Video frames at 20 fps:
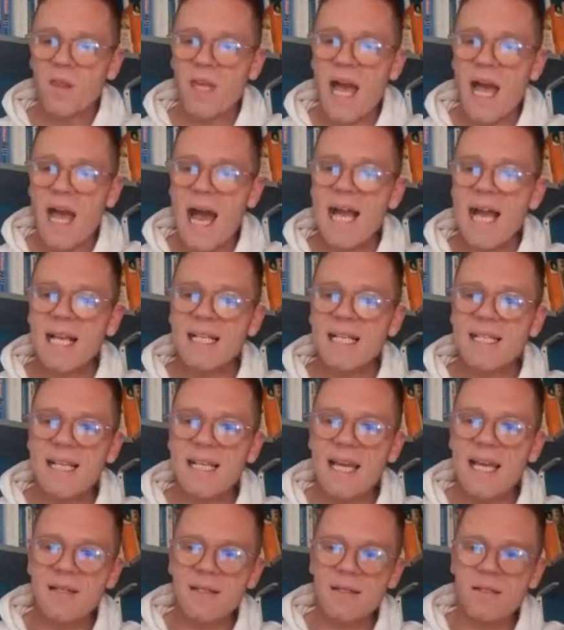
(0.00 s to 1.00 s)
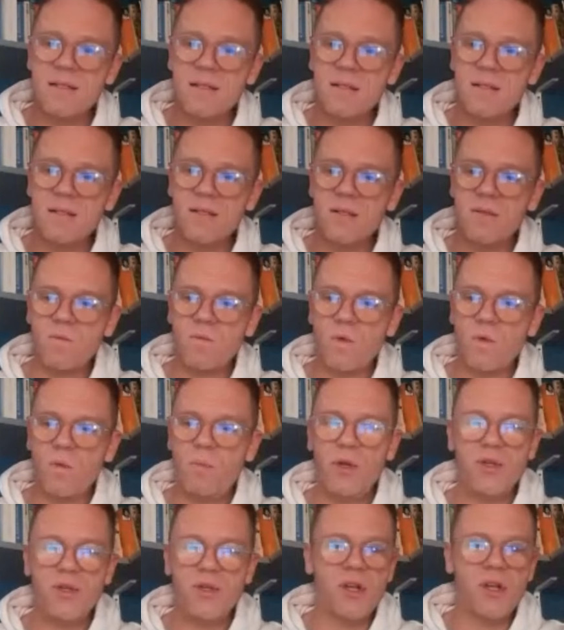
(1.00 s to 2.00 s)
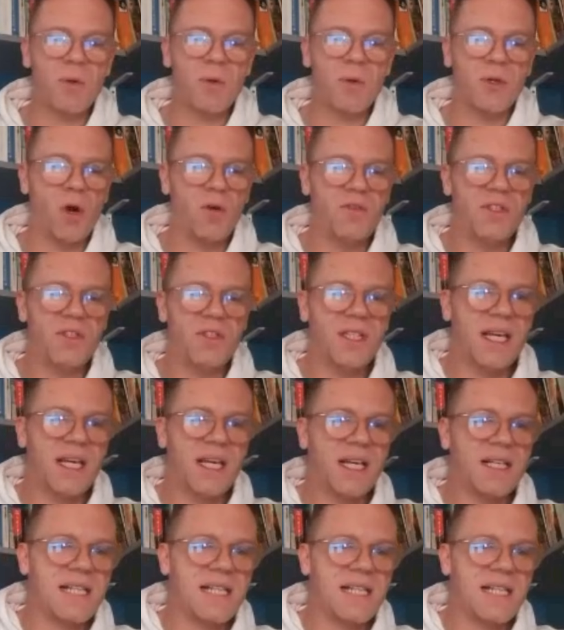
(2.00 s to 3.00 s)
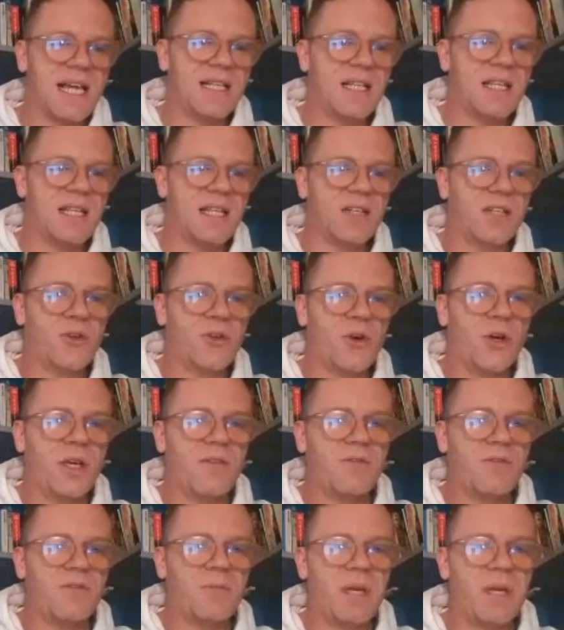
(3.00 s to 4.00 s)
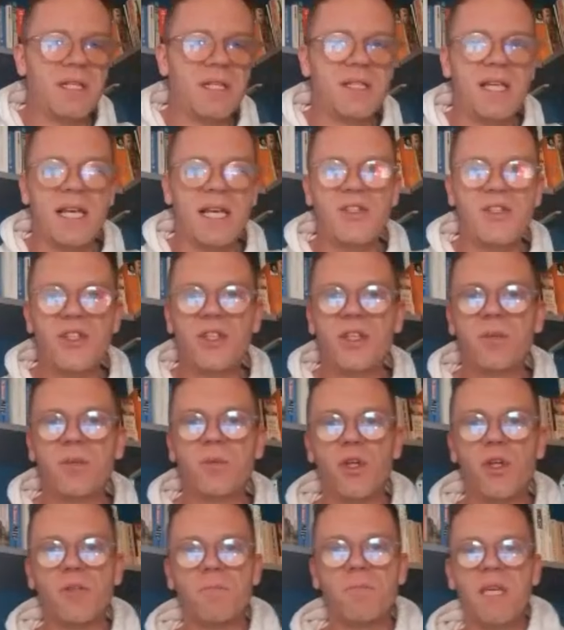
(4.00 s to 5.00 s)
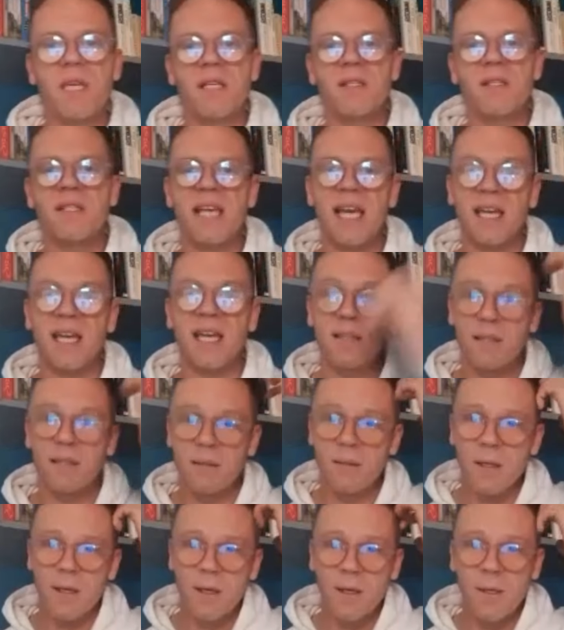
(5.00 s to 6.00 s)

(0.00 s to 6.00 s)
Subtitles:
The accent will put someone off to the extent that they're not even paying attention to what's being said.